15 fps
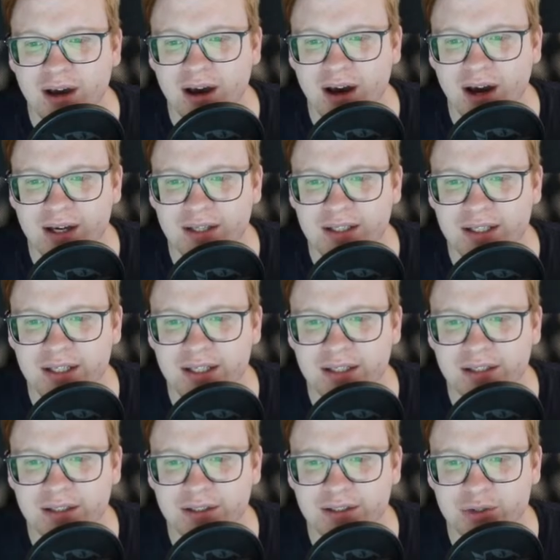
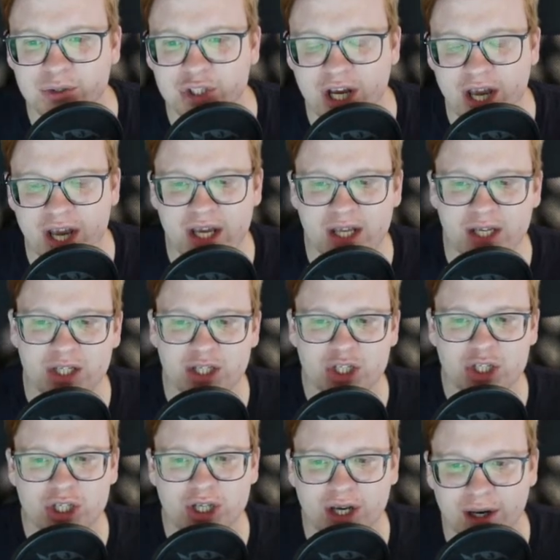ideal to
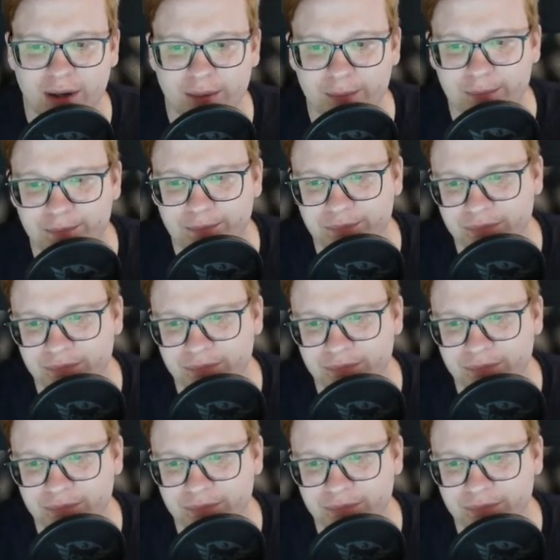change. So